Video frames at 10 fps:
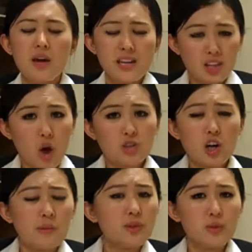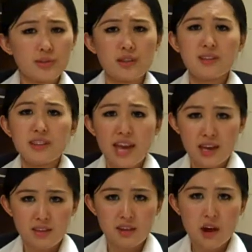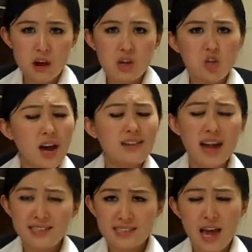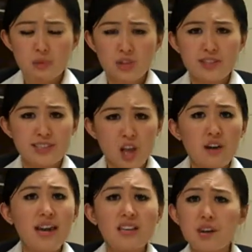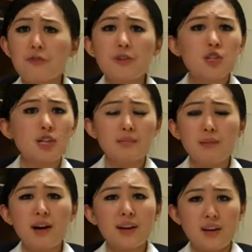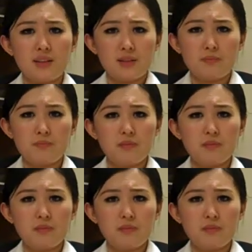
In October 2010, China established stock index futures market